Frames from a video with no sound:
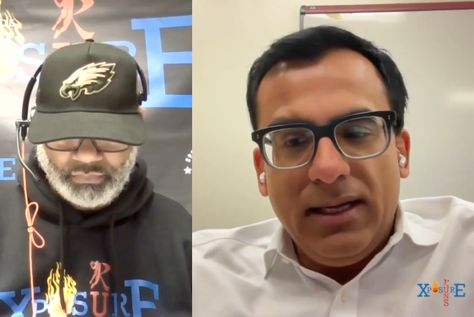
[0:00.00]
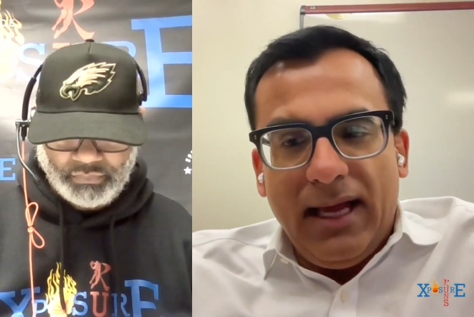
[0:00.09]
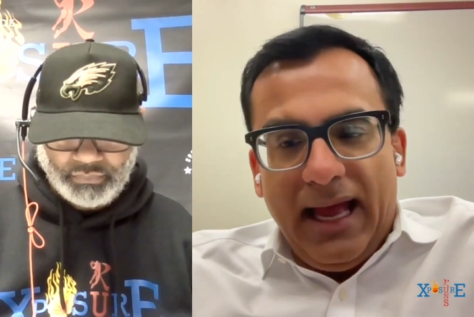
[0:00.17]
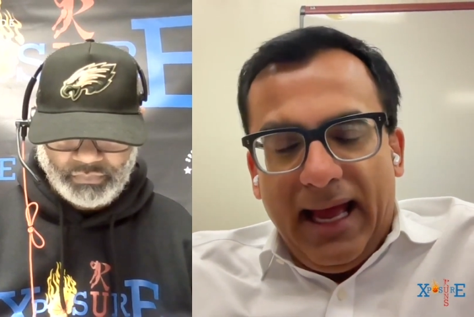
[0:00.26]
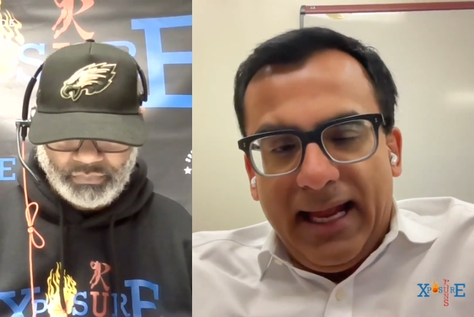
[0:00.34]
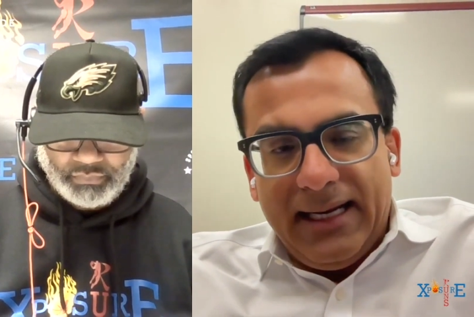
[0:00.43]

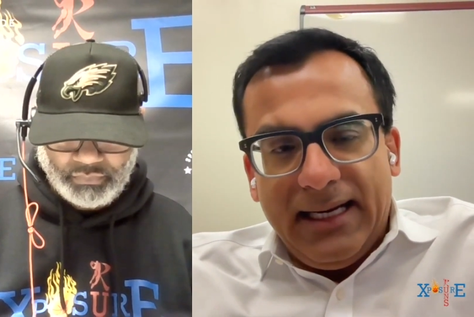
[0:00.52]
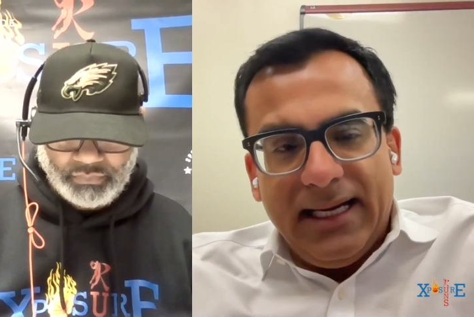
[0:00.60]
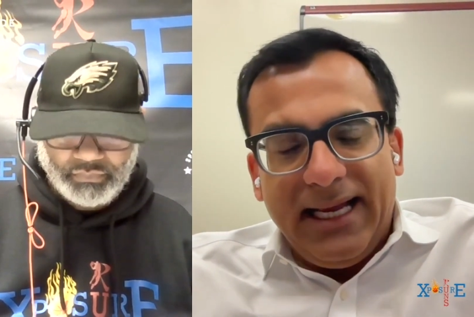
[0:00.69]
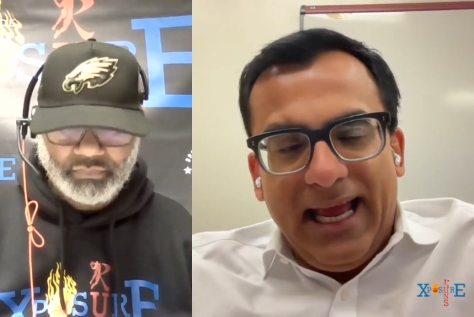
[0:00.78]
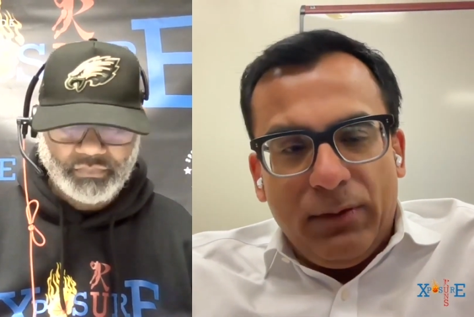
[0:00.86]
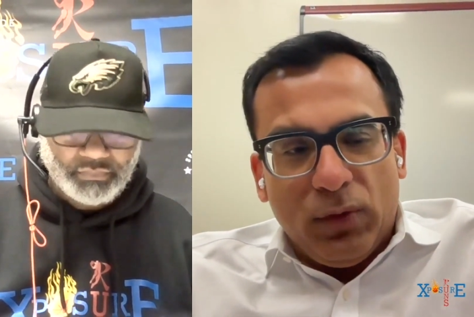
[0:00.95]
Speaker 1: And uh,
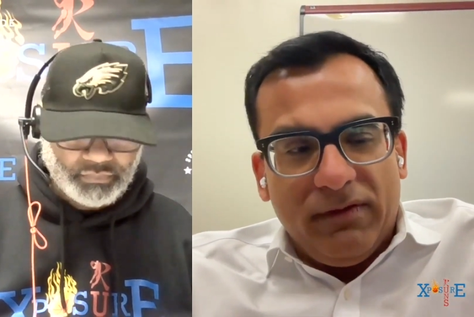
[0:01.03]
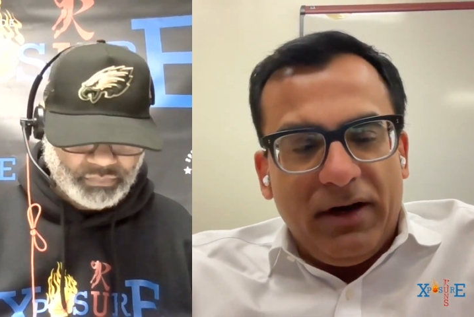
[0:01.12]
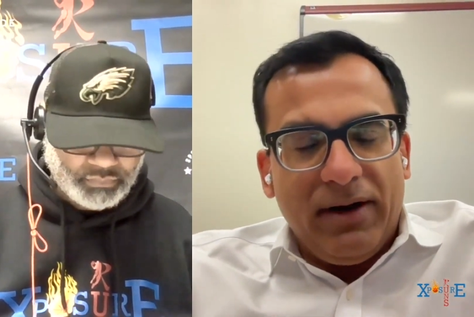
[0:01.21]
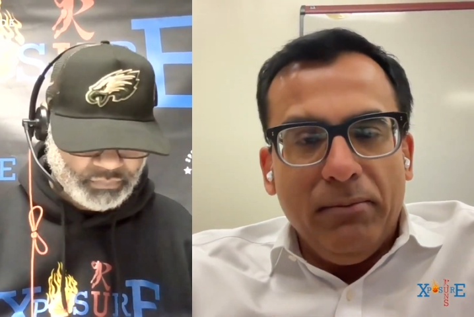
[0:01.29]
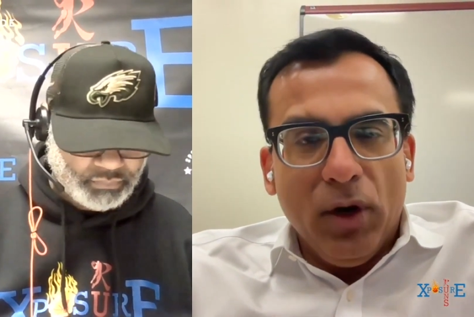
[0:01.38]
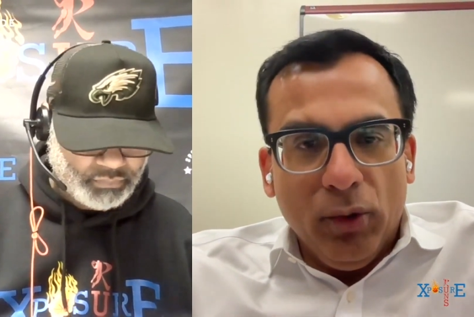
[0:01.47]
again, we're very
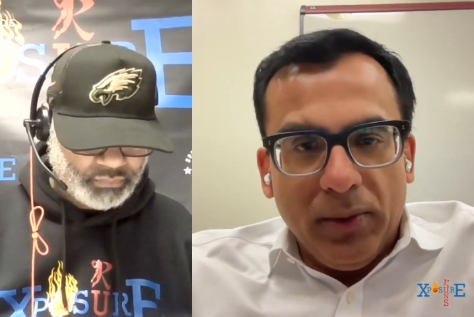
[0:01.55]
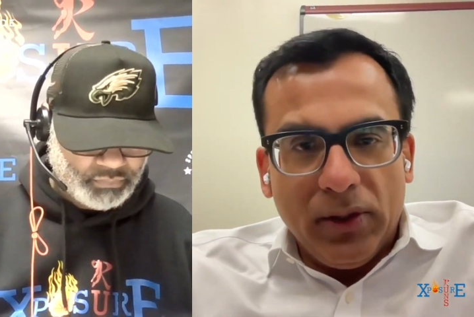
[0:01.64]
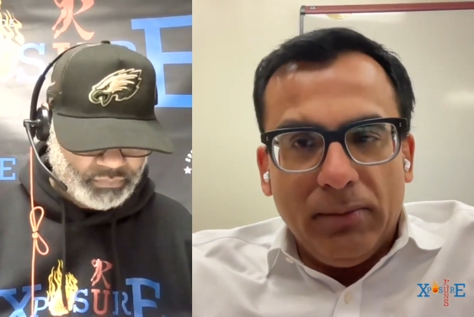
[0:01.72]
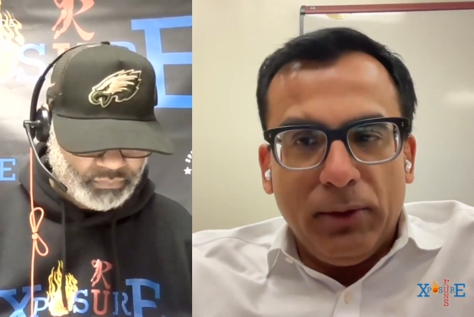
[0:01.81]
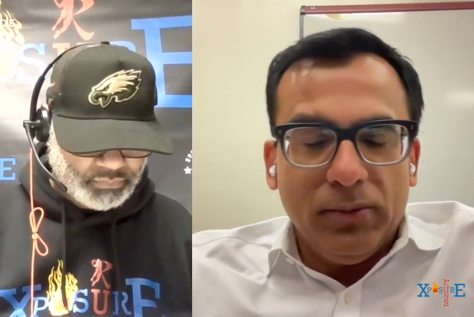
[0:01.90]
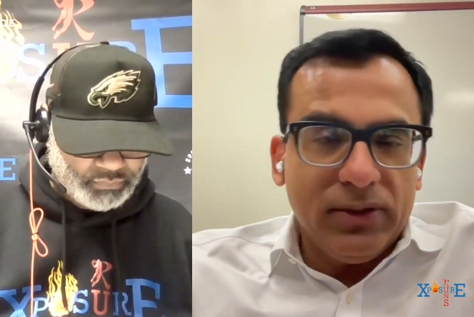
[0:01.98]
mobile.
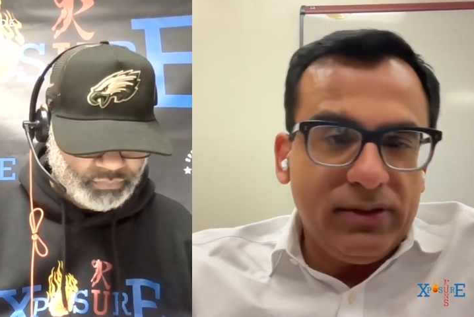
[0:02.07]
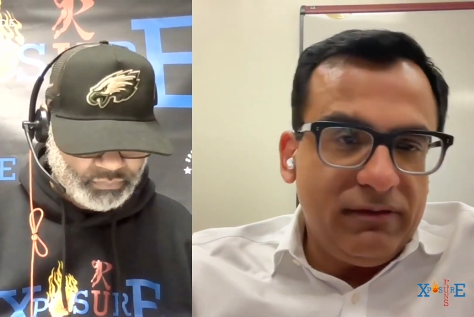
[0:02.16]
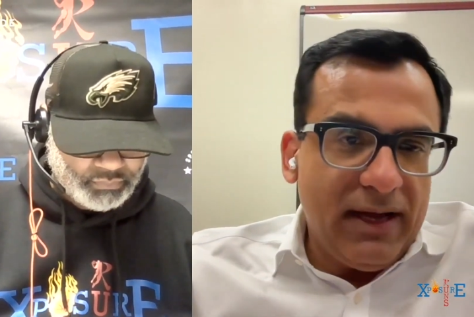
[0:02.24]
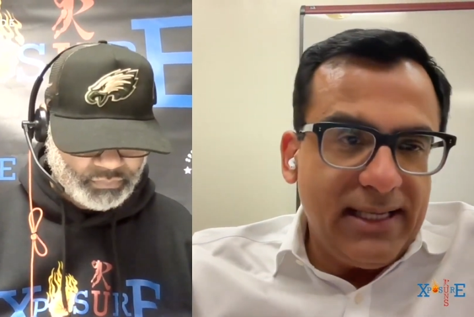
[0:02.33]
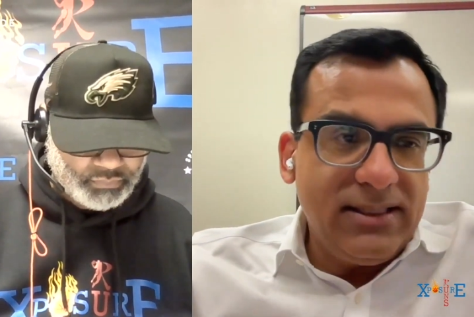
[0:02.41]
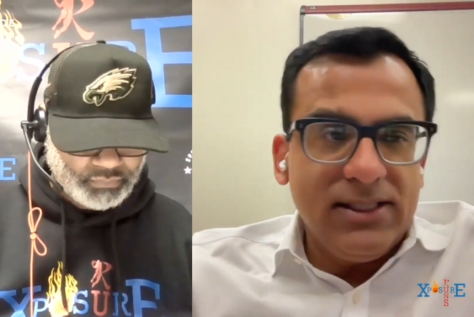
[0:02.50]
Mobile
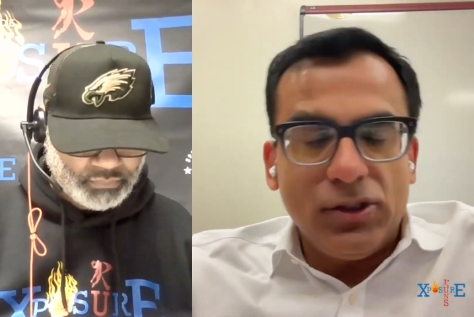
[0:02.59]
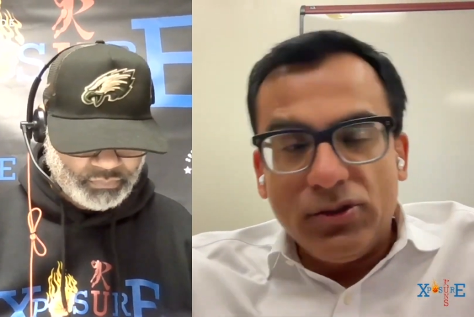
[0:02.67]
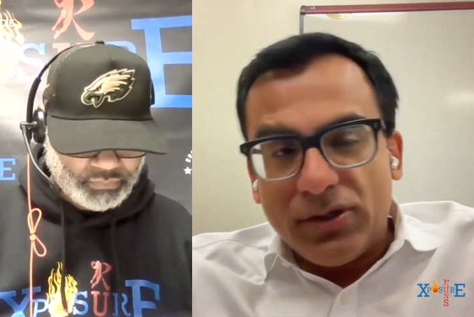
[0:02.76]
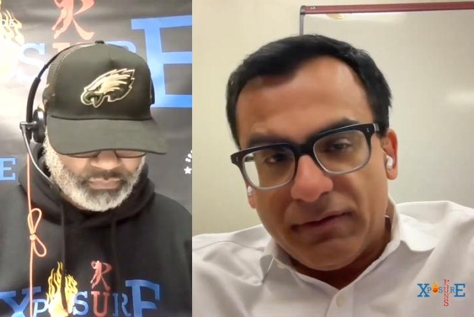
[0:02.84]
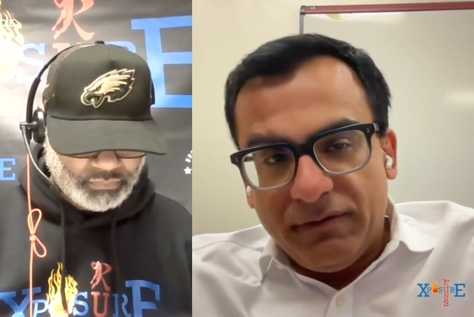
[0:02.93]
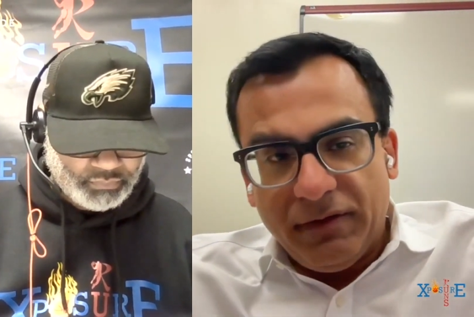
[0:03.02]
devices. Use
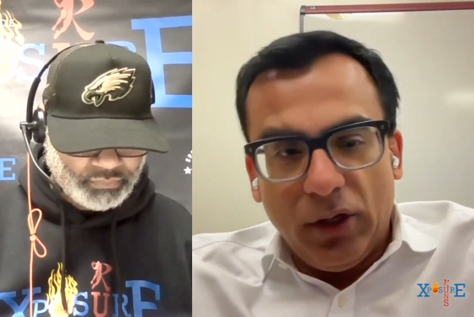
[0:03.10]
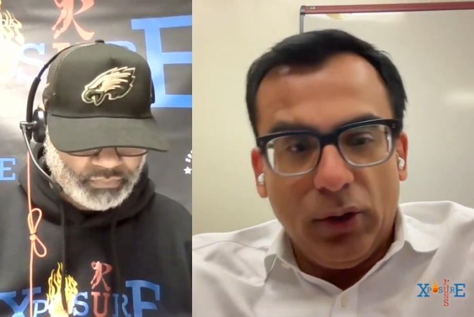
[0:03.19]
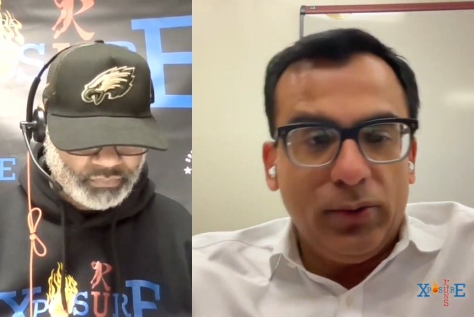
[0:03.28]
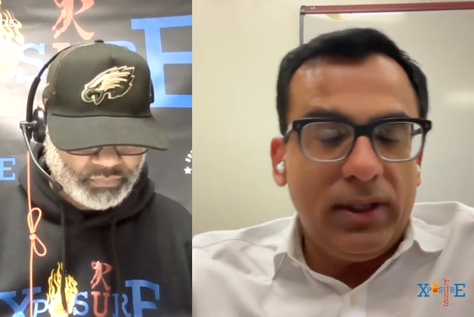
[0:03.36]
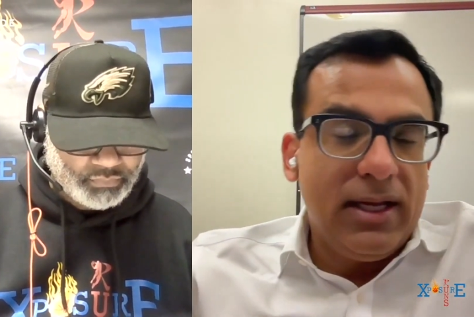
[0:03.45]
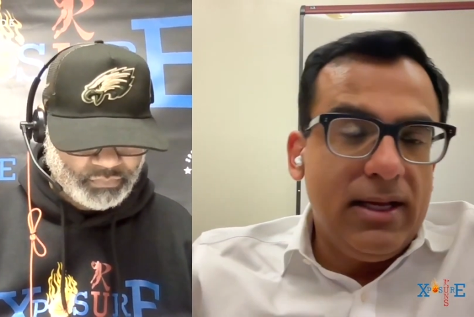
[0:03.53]
your phone.
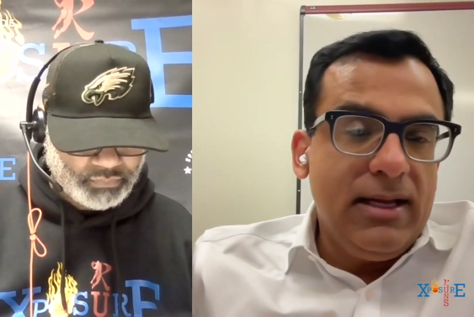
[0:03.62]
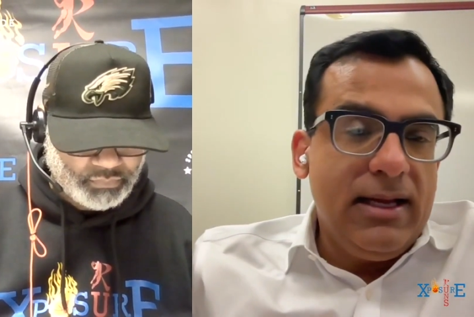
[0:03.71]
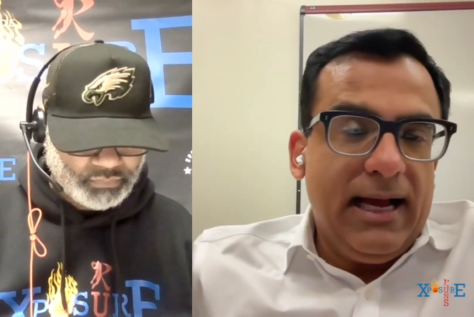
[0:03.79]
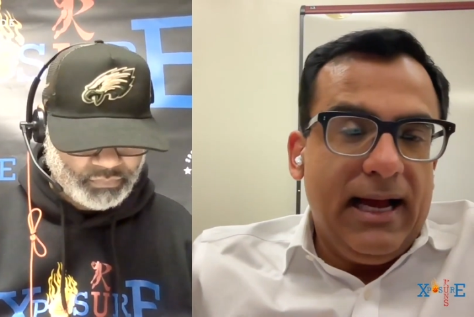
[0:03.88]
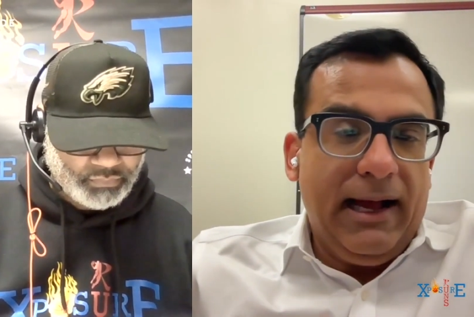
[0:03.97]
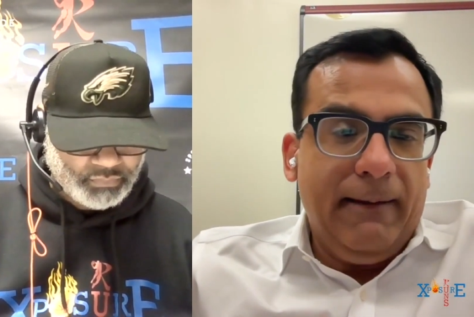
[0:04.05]

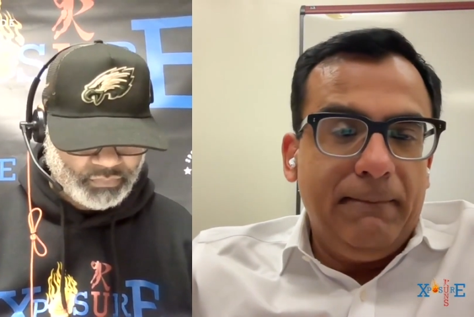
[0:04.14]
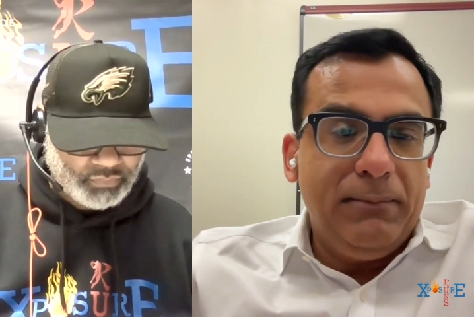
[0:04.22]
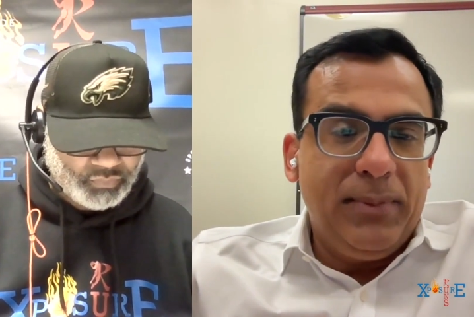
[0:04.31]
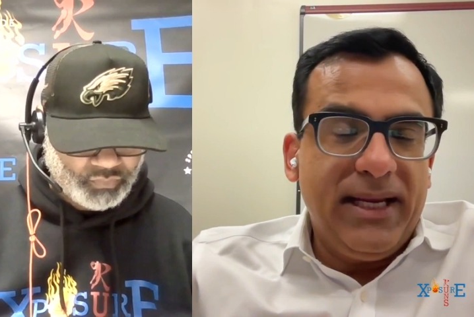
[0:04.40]
Uh, but